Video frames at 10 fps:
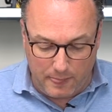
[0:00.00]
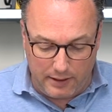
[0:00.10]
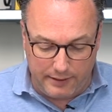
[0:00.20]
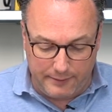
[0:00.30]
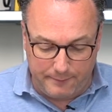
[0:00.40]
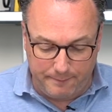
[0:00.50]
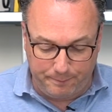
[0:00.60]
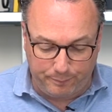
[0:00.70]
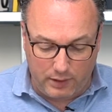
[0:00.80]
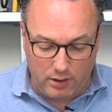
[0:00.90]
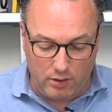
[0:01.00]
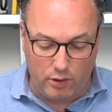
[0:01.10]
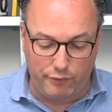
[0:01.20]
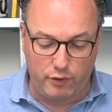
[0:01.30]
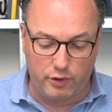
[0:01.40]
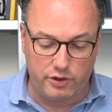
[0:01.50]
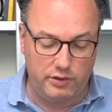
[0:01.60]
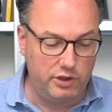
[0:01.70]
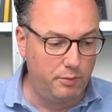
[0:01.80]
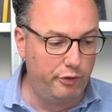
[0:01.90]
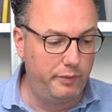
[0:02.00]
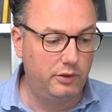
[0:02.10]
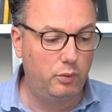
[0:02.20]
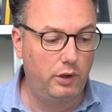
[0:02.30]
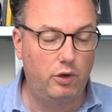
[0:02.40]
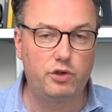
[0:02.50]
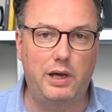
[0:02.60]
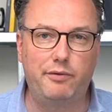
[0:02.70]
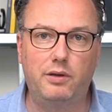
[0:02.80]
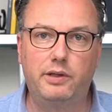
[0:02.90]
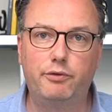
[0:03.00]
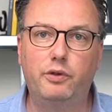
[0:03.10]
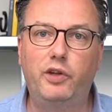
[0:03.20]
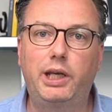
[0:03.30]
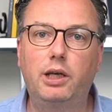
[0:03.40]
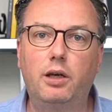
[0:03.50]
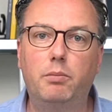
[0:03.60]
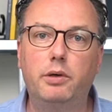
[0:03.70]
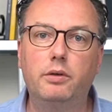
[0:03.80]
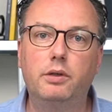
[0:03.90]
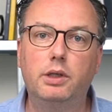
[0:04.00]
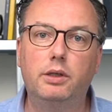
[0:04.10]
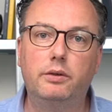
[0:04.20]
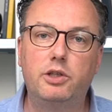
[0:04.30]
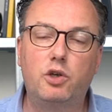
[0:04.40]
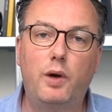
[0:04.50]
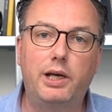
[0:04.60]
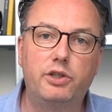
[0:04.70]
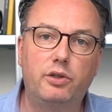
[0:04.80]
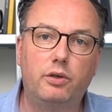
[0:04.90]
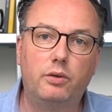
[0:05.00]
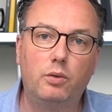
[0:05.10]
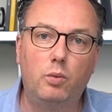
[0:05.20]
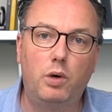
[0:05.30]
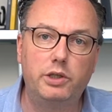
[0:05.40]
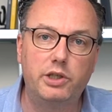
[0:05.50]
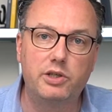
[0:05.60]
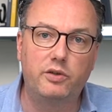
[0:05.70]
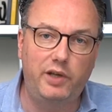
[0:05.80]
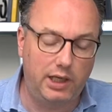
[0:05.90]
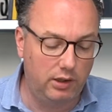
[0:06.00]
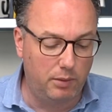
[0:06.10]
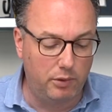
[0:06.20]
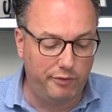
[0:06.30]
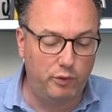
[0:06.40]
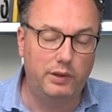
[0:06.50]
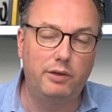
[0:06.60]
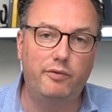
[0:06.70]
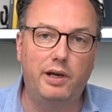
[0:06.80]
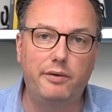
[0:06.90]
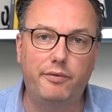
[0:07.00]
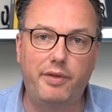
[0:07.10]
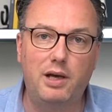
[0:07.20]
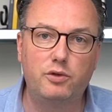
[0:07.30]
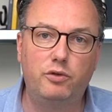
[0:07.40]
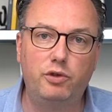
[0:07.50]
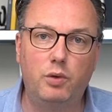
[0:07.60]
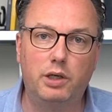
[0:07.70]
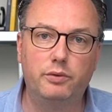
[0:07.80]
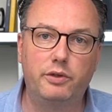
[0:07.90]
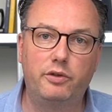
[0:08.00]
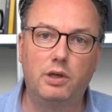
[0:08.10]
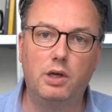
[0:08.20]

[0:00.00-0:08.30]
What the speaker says: Of course, this movement will also have a different ticking number. This coaxial watch has a ticking number of 25,200,